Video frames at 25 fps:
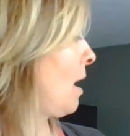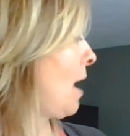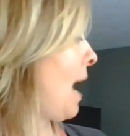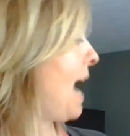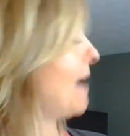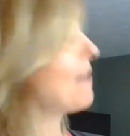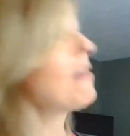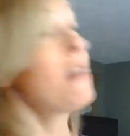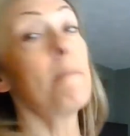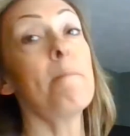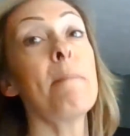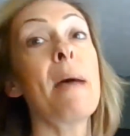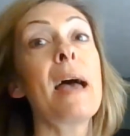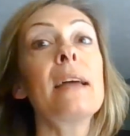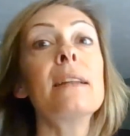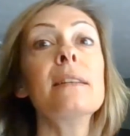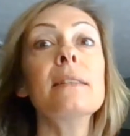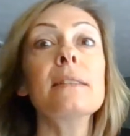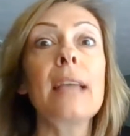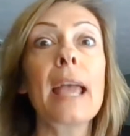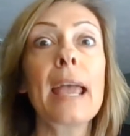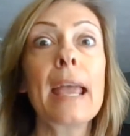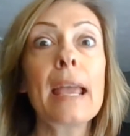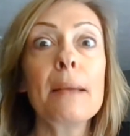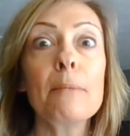and the men
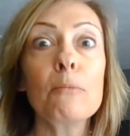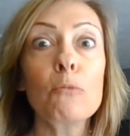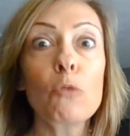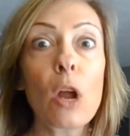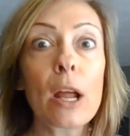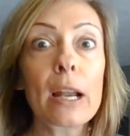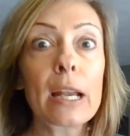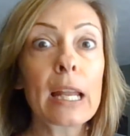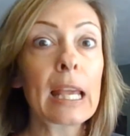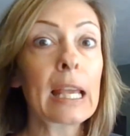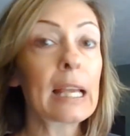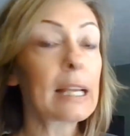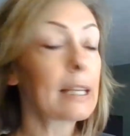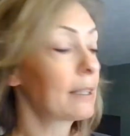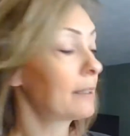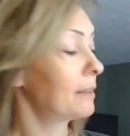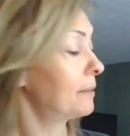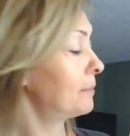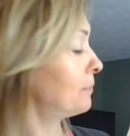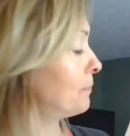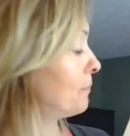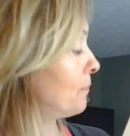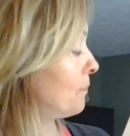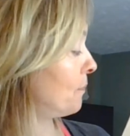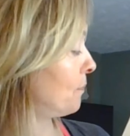came running.
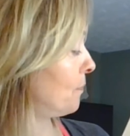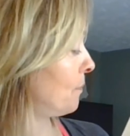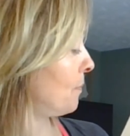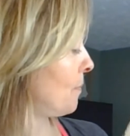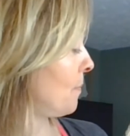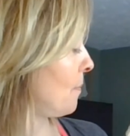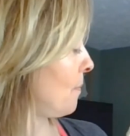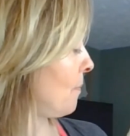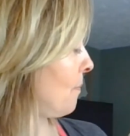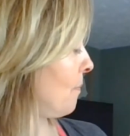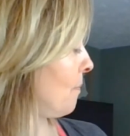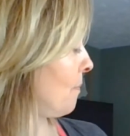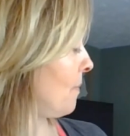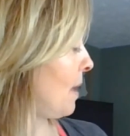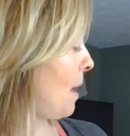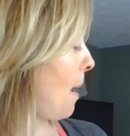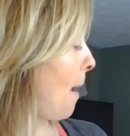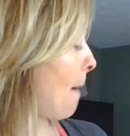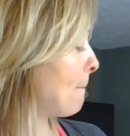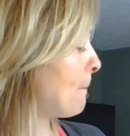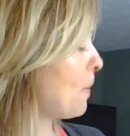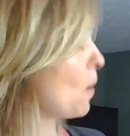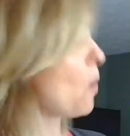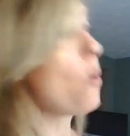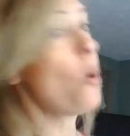
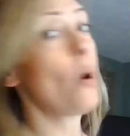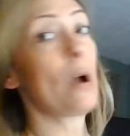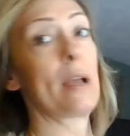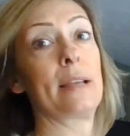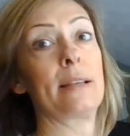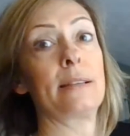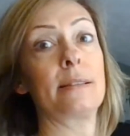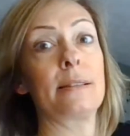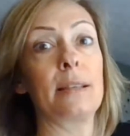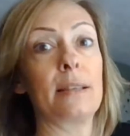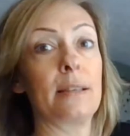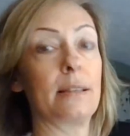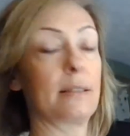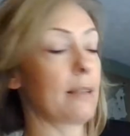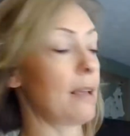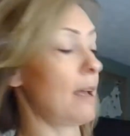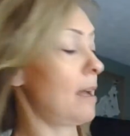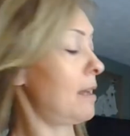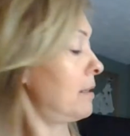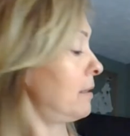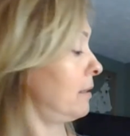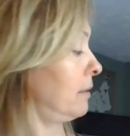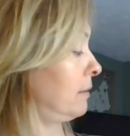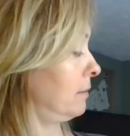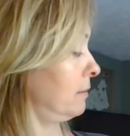"Boys," he
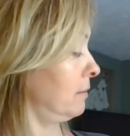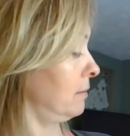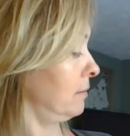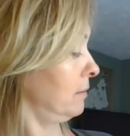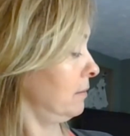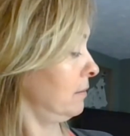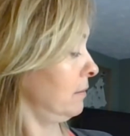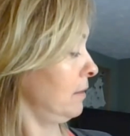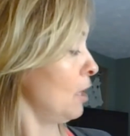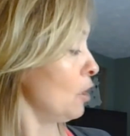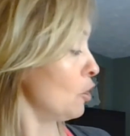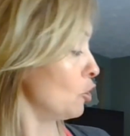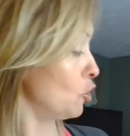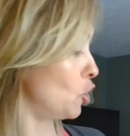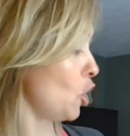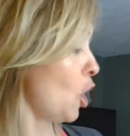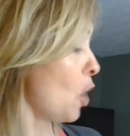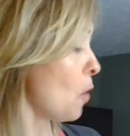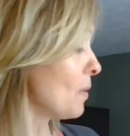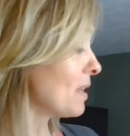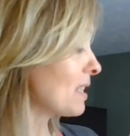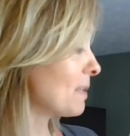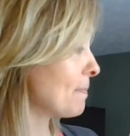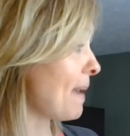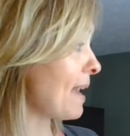said,
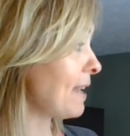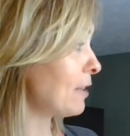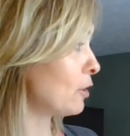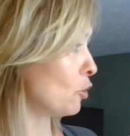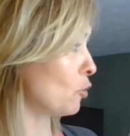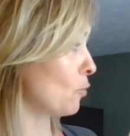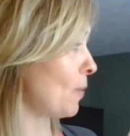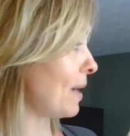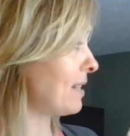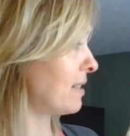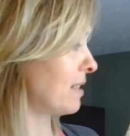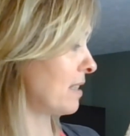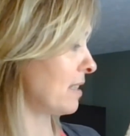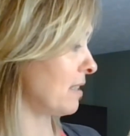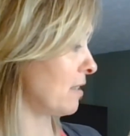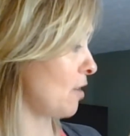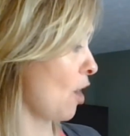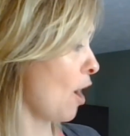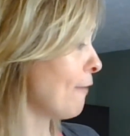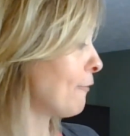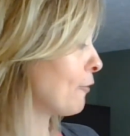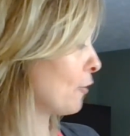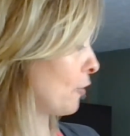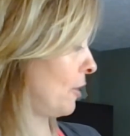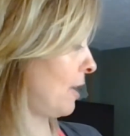"Joe has made a great
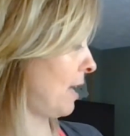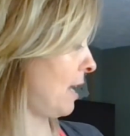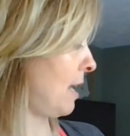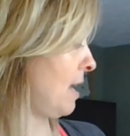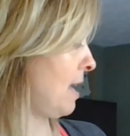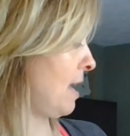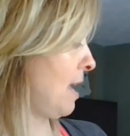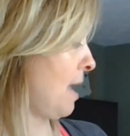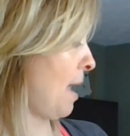discovery.